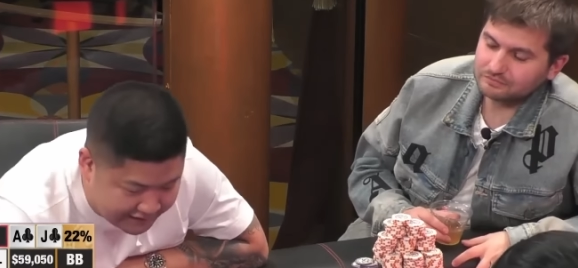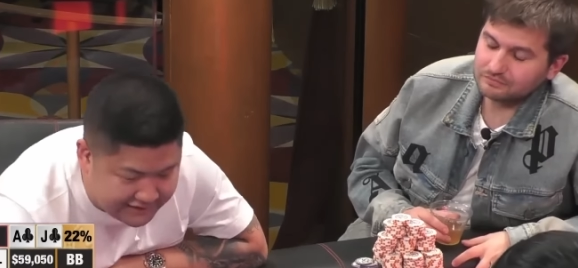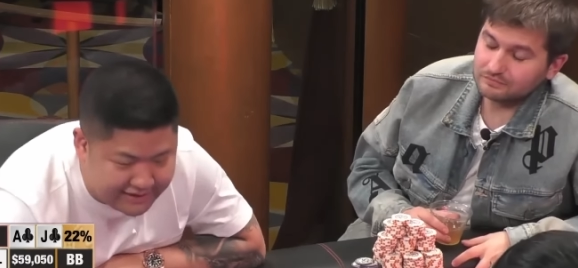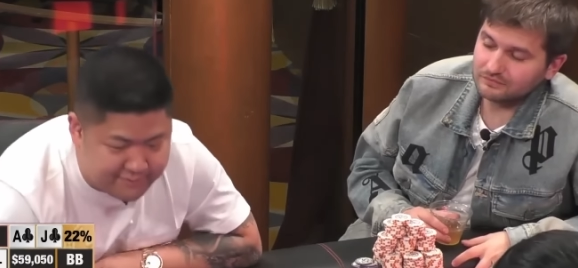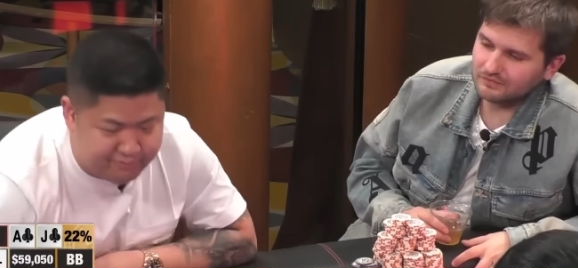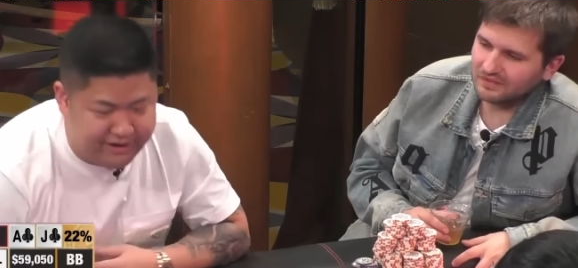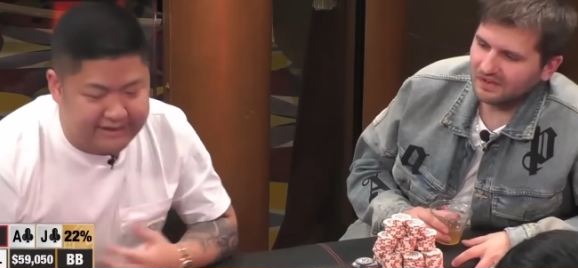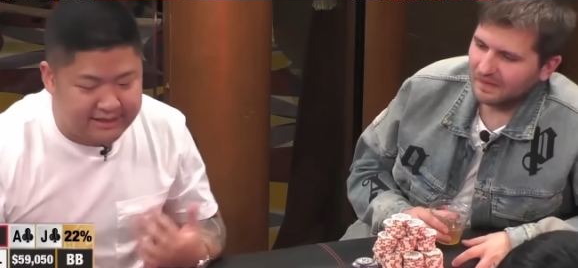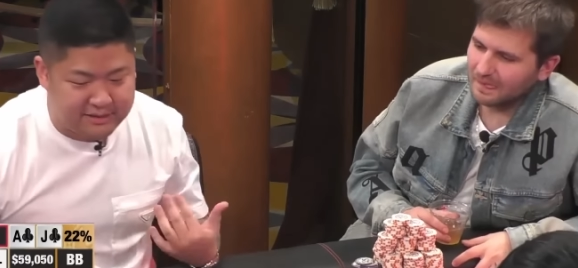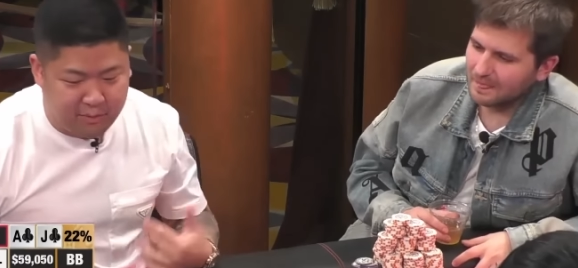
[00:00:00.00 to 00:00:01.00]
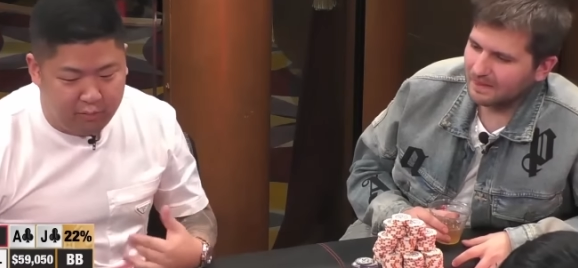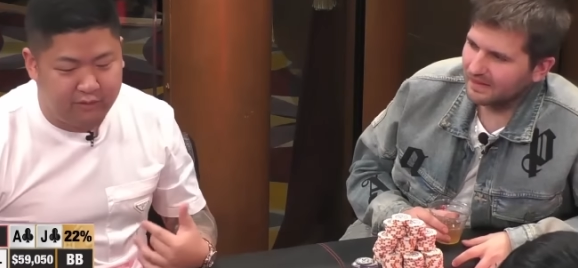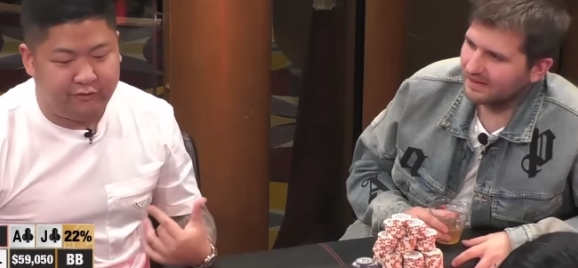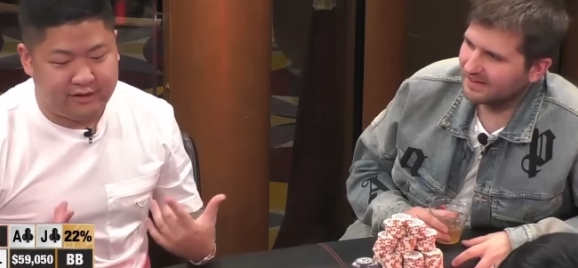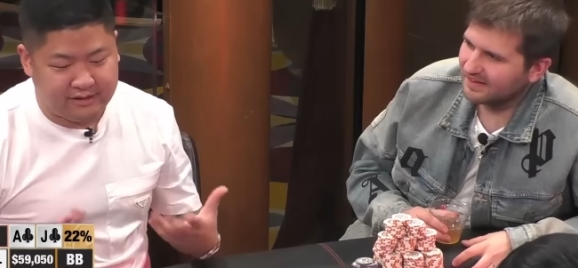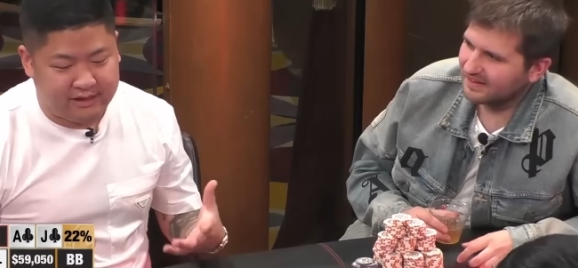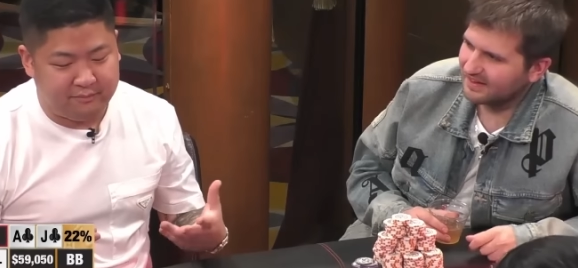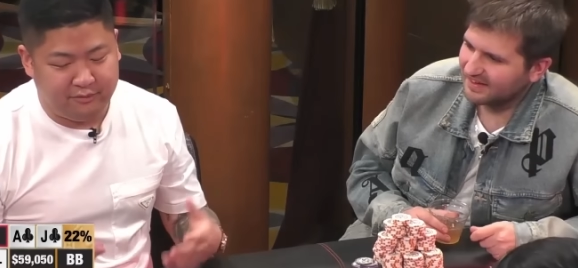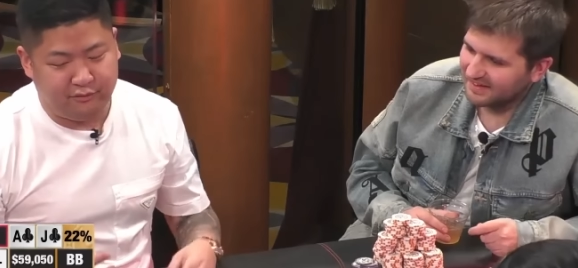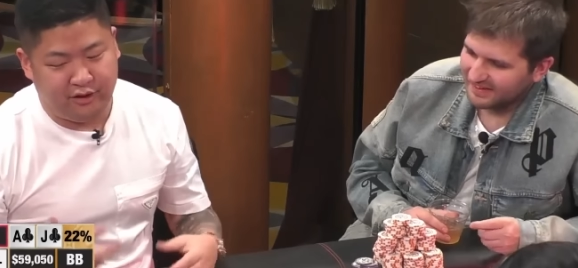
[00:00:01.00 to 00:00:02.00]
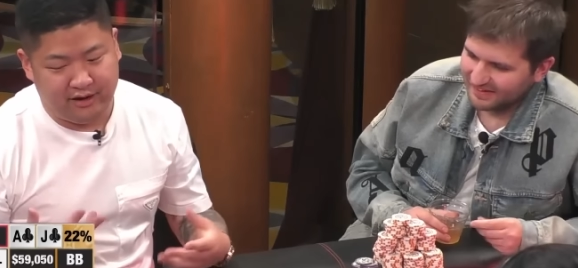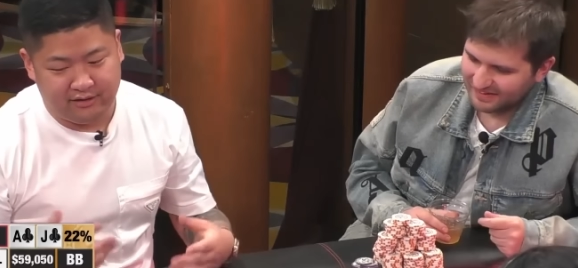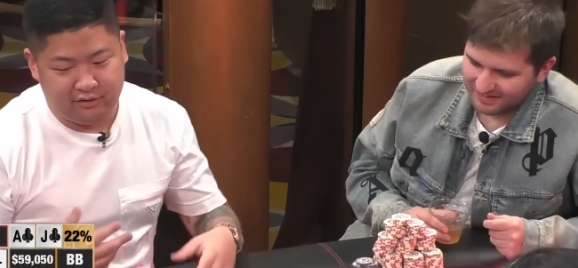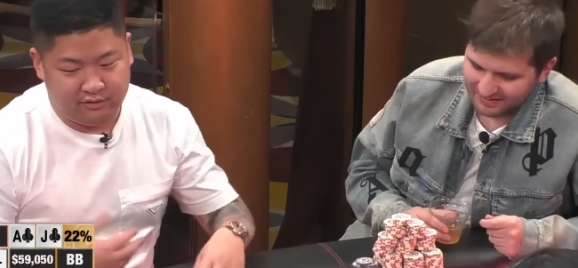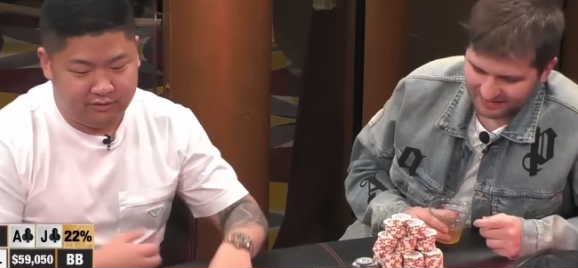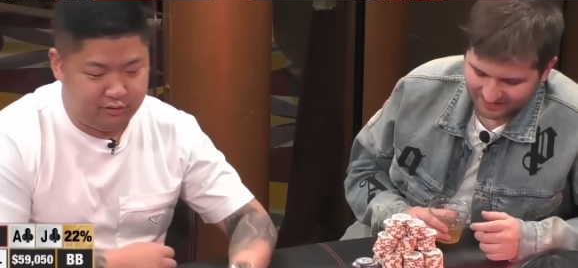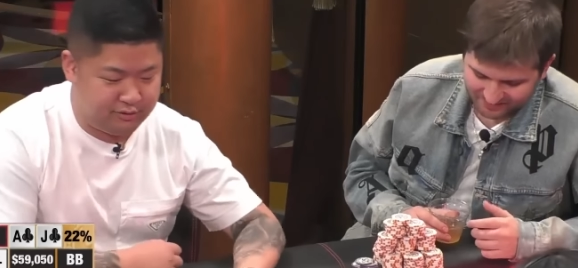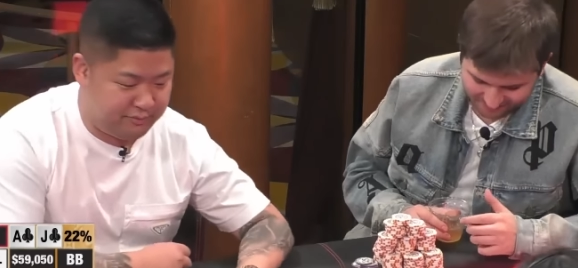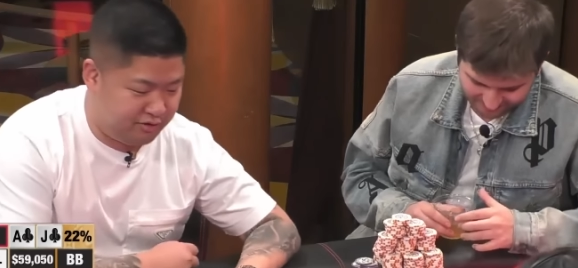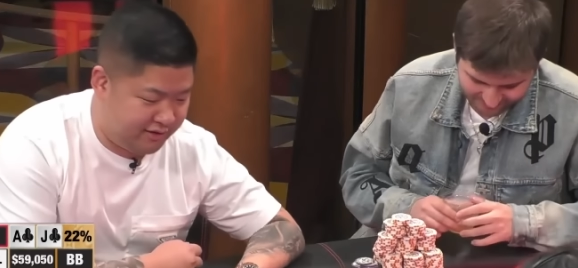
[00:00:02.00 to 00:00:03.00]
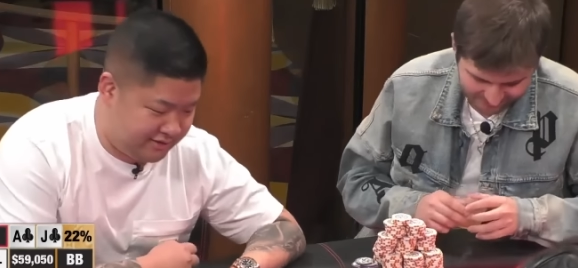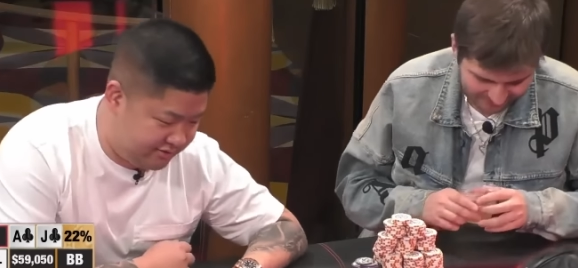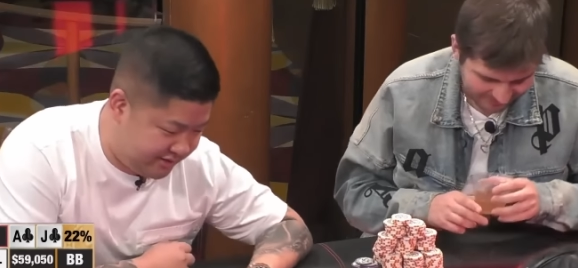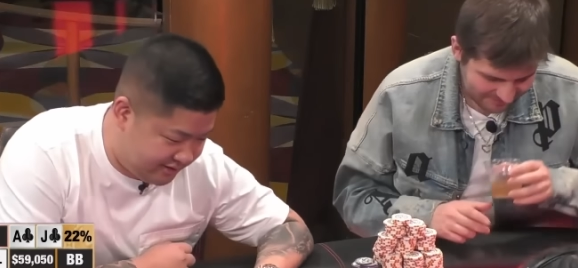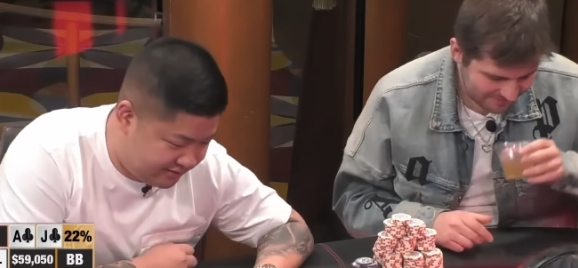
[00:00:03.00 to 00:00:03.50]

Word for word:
Speaker 1: I need to embrace this moment for a second before I do something crazy right